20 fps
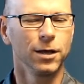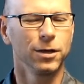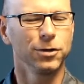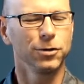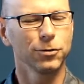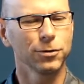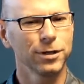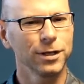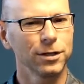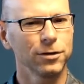
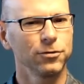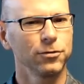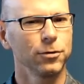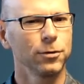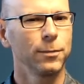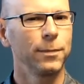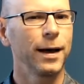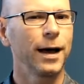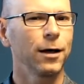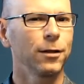you'll get to
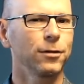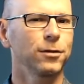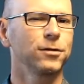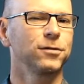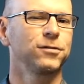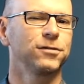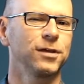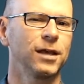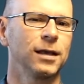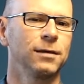about the
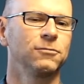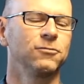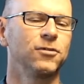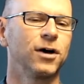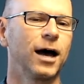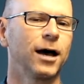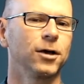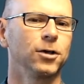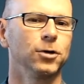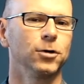same
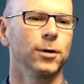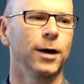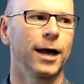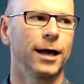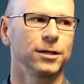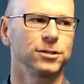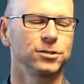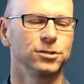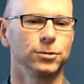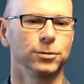value
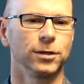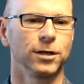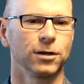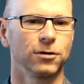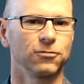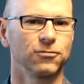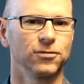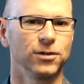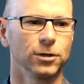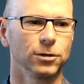as doing a
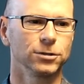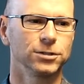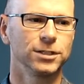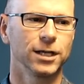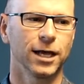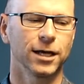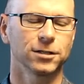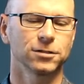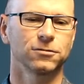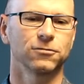field
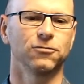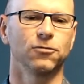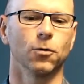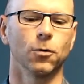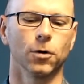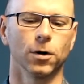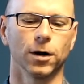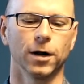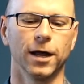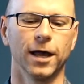test
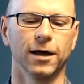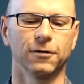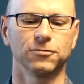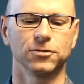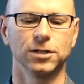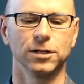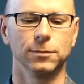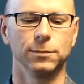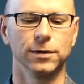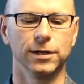for
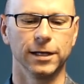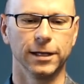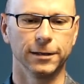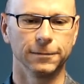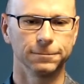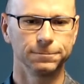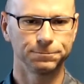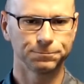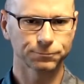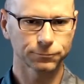FTP.
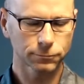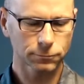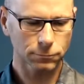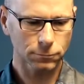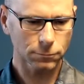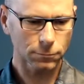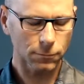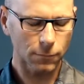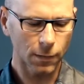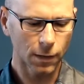
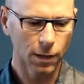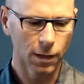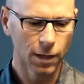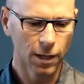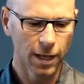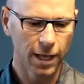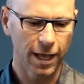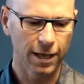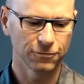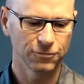
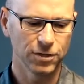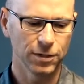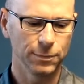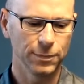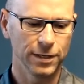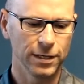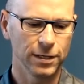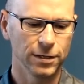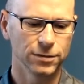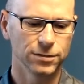
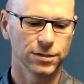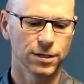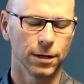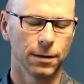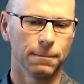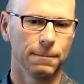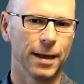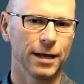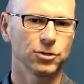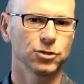FTP is a
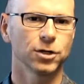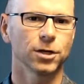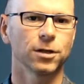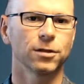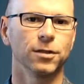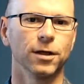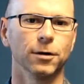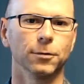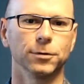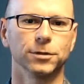metric
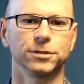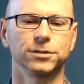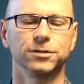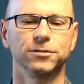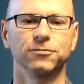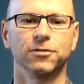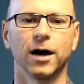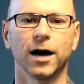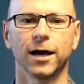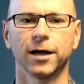that was
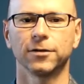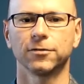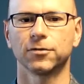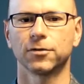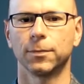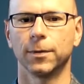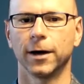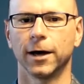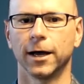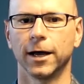devised
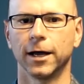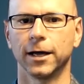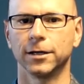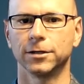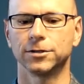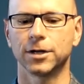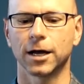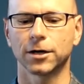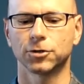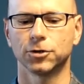by
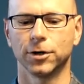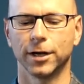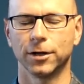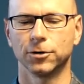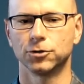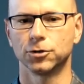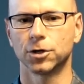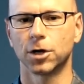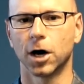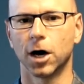Dr.
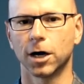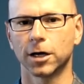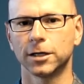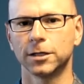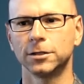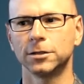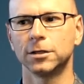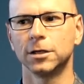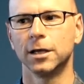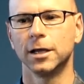Andrew
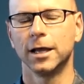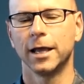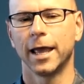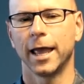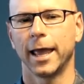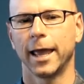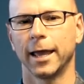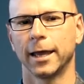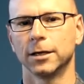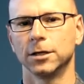Coggan,
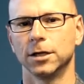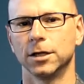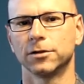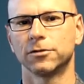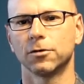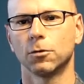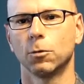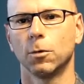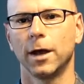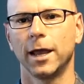and
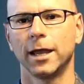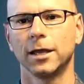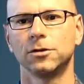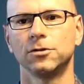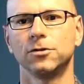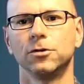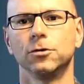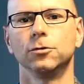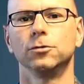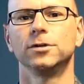it's a way
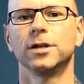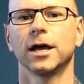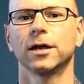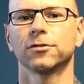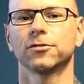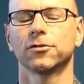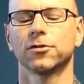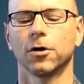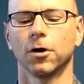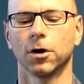to
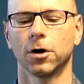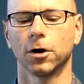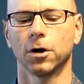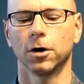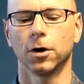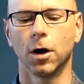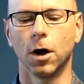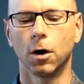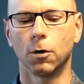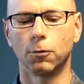test
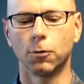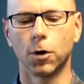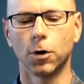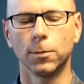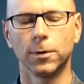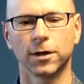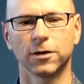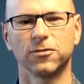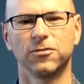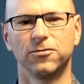our
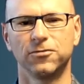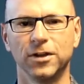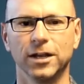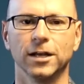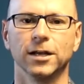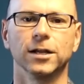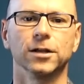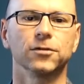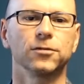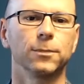aerobic
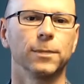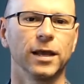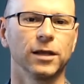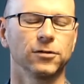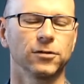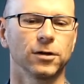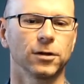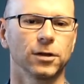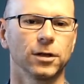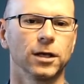fitness
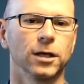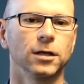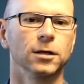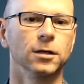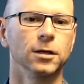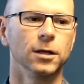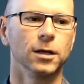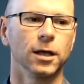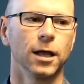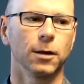basically.
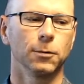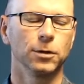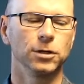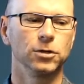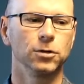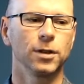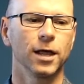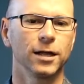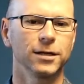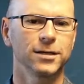And we
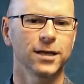do that